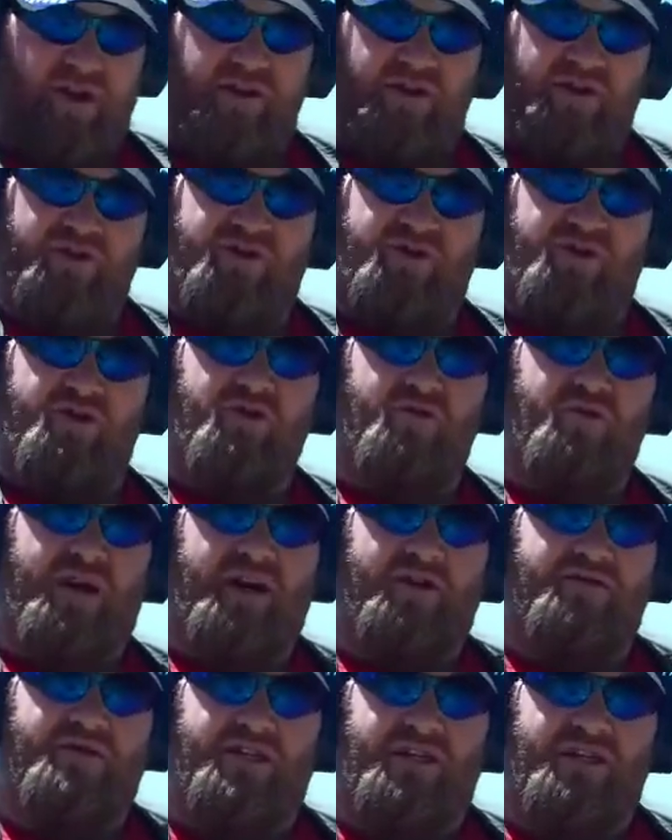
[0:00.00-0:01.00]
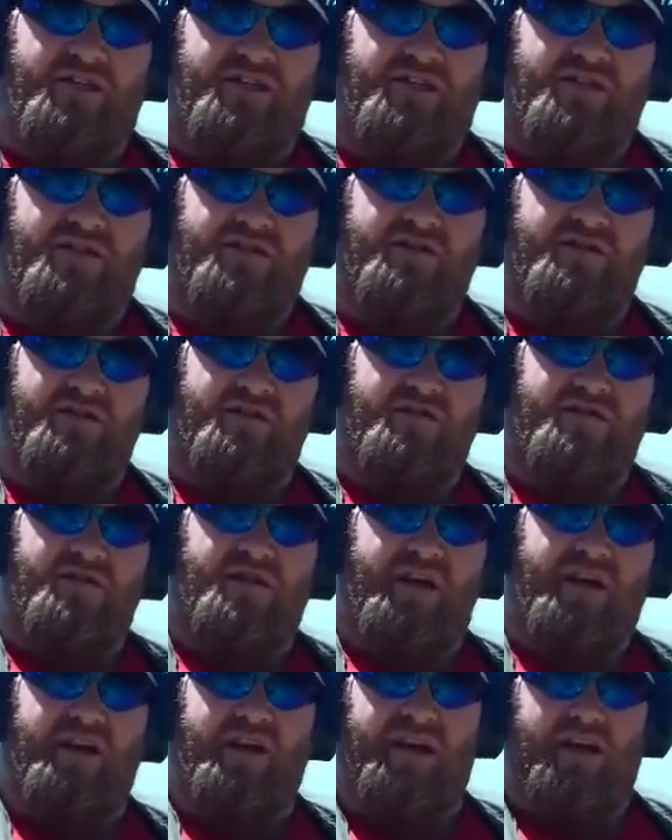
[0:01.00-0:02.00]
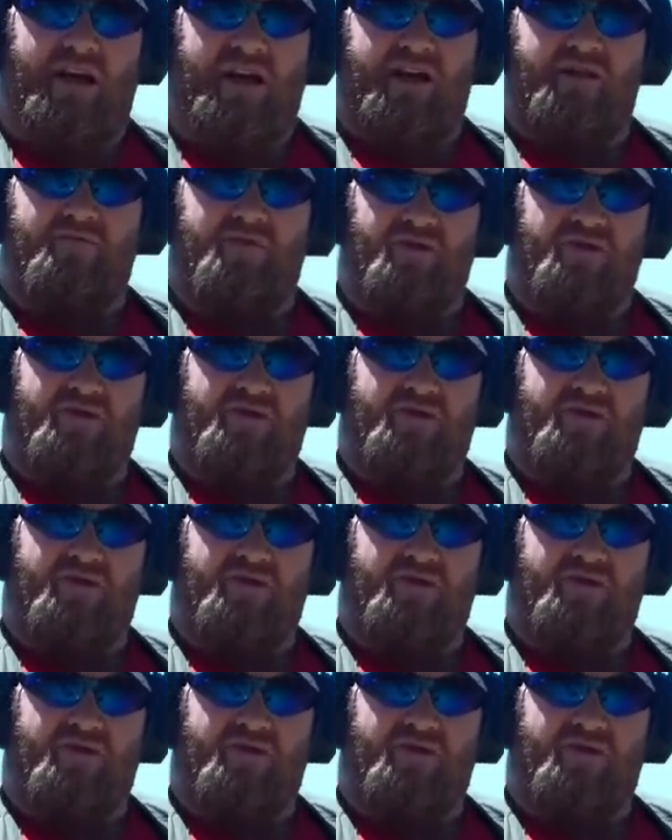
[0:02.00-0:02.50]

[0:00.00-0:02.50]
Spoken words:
And there's 2 rounds each. And again, I'm